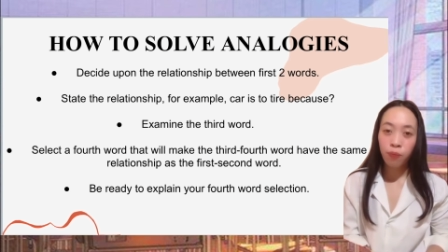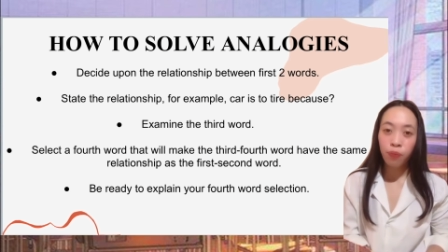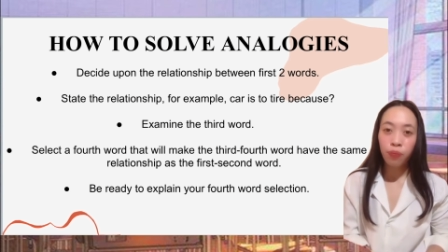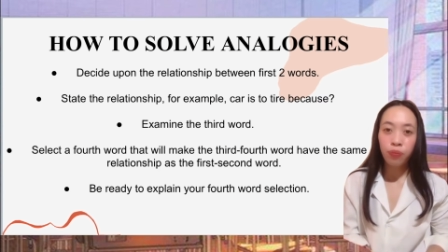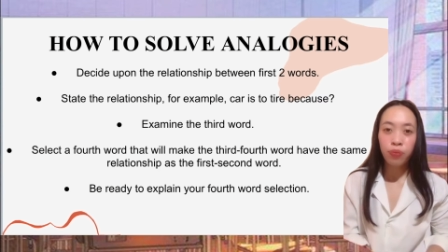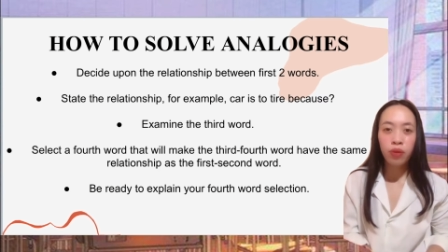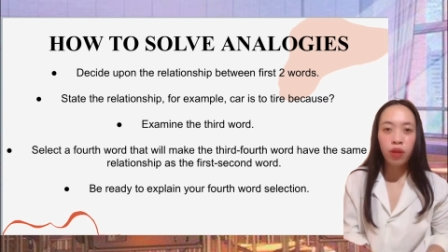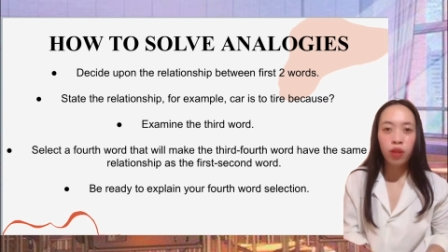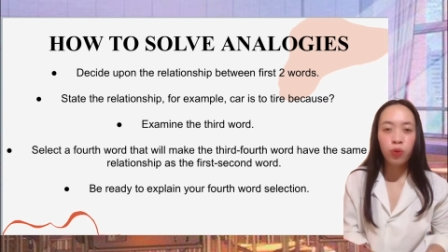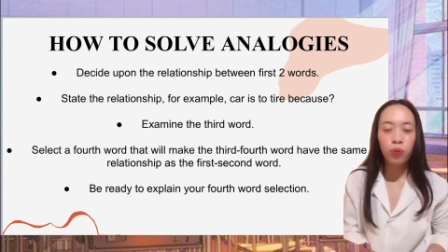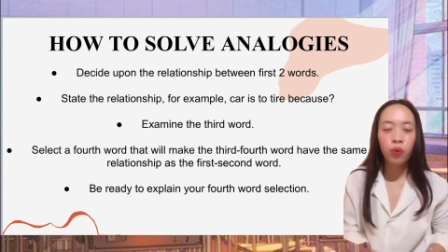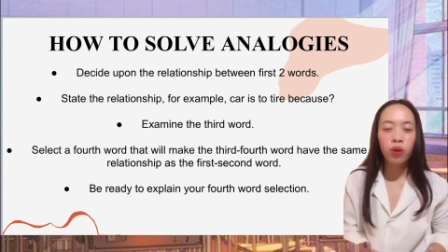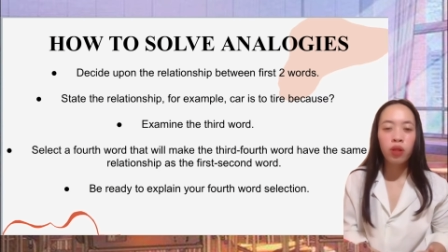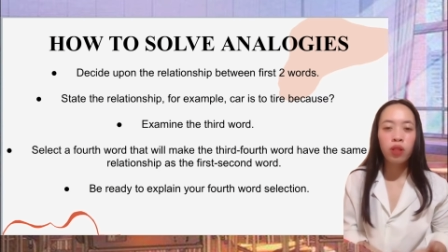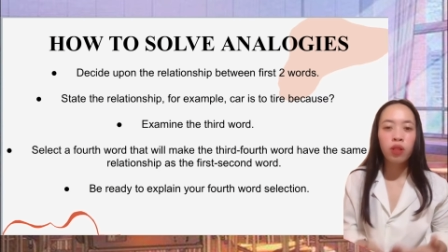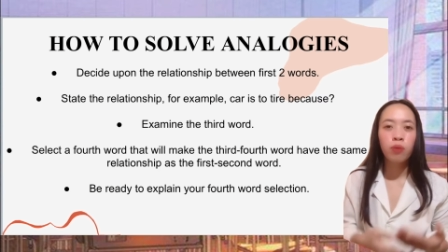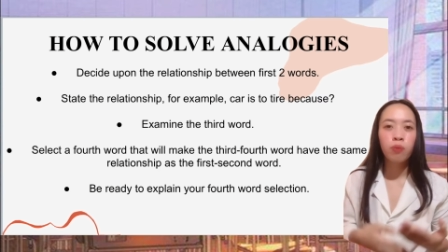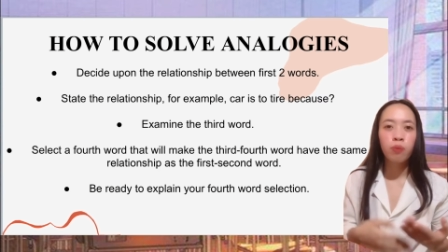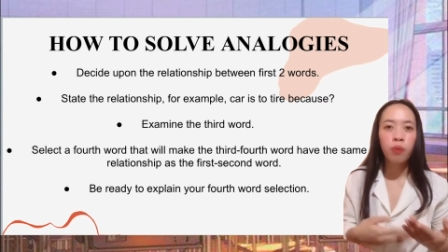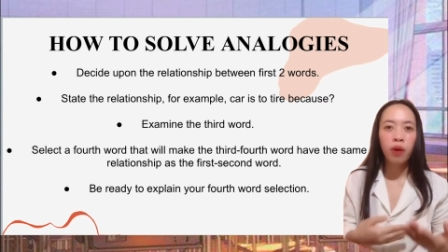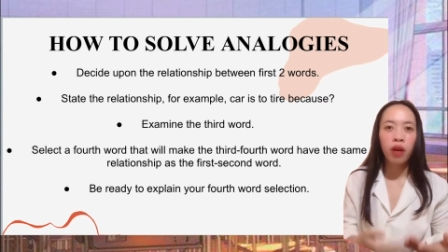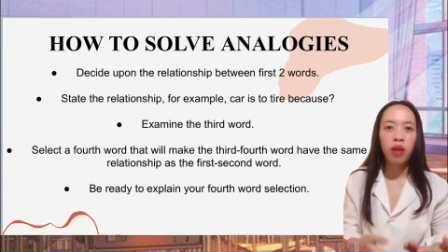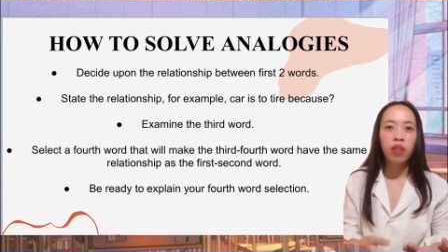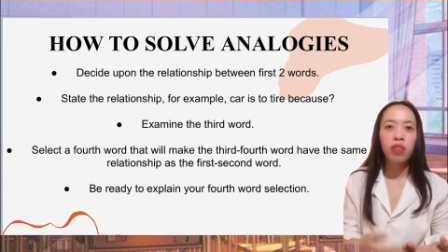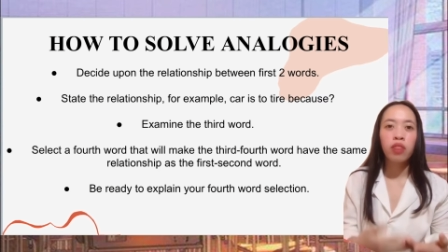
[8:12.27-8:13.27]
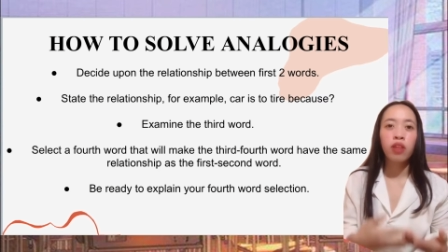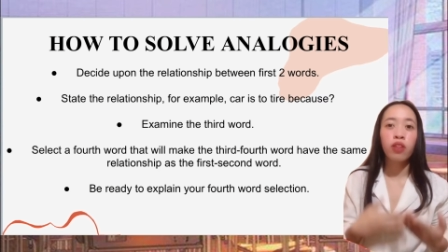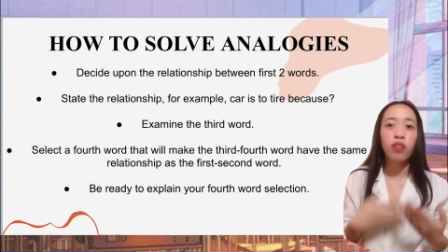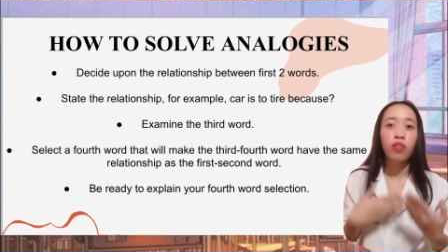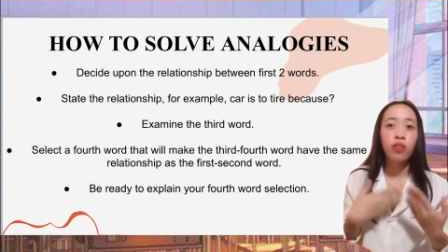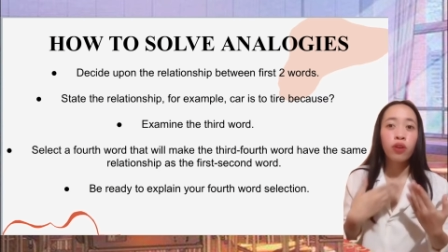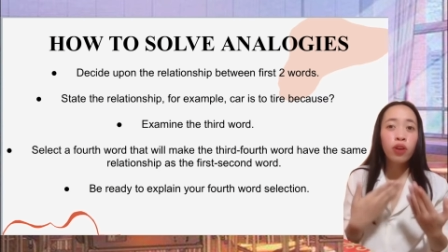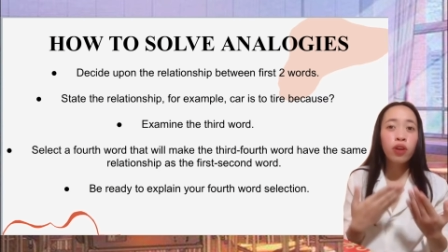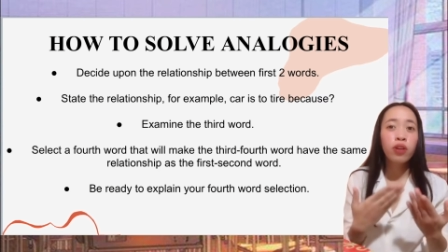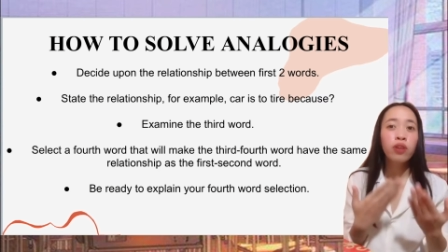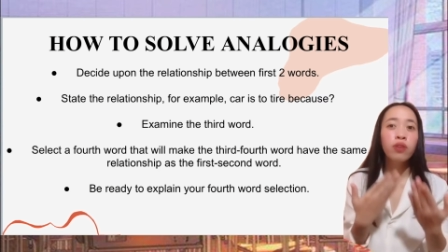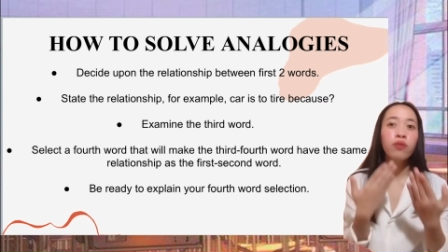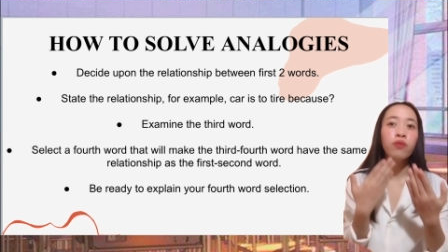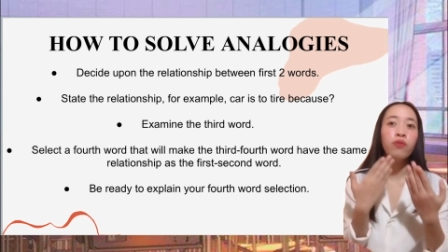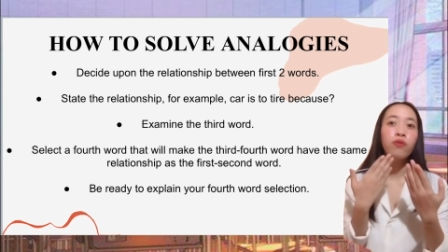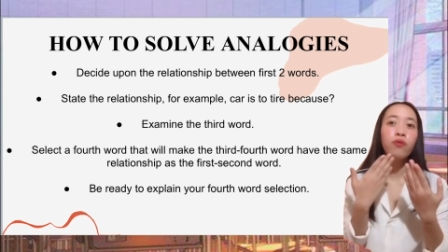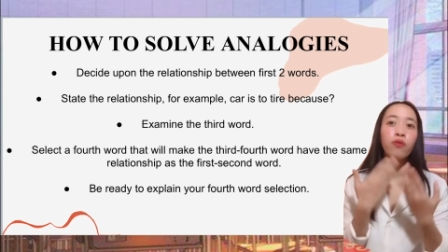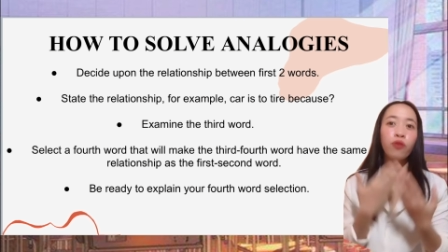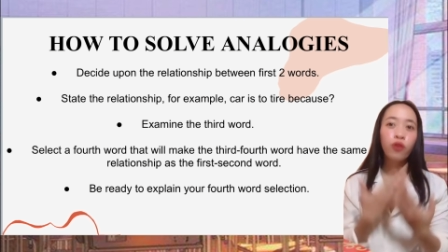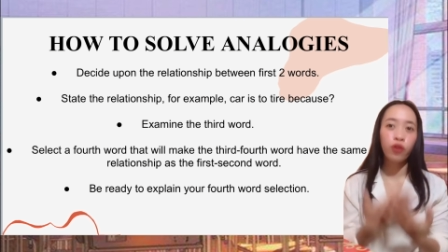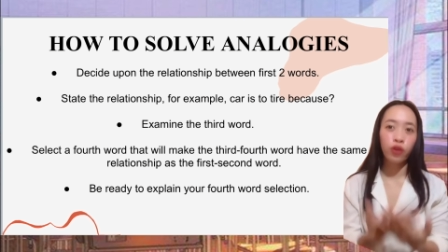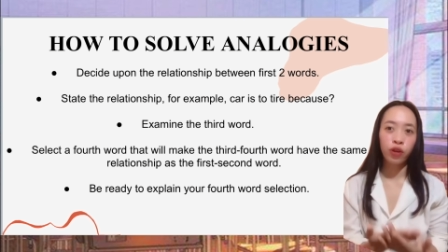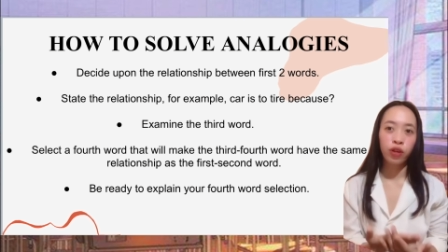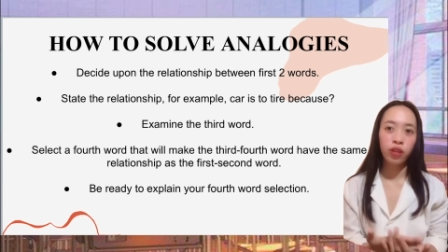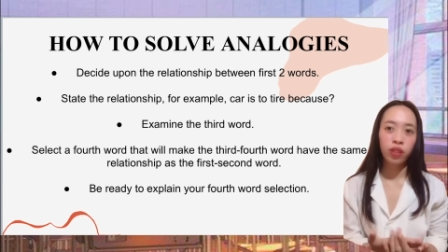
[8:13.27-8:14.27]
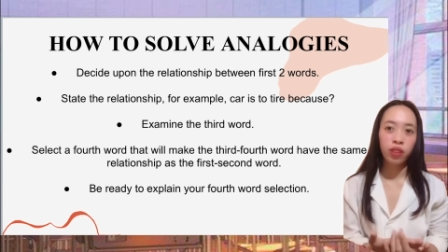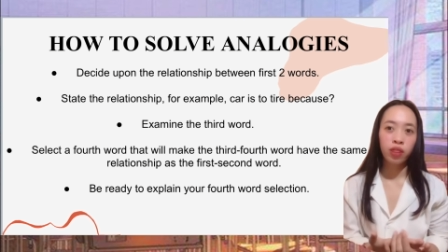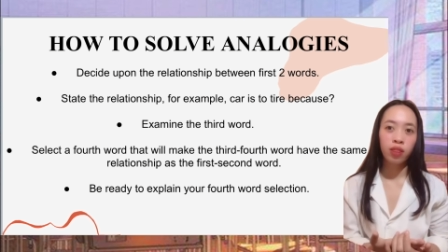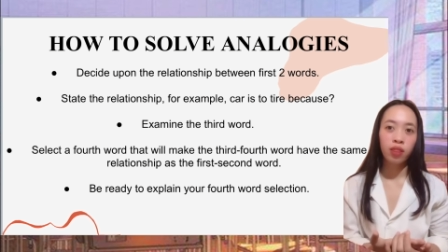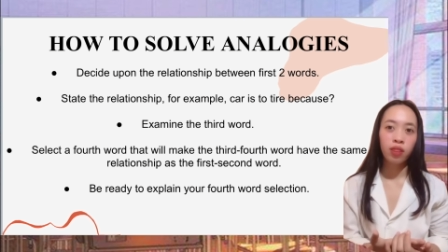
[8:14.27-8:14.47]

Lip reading: that will make the third, fourth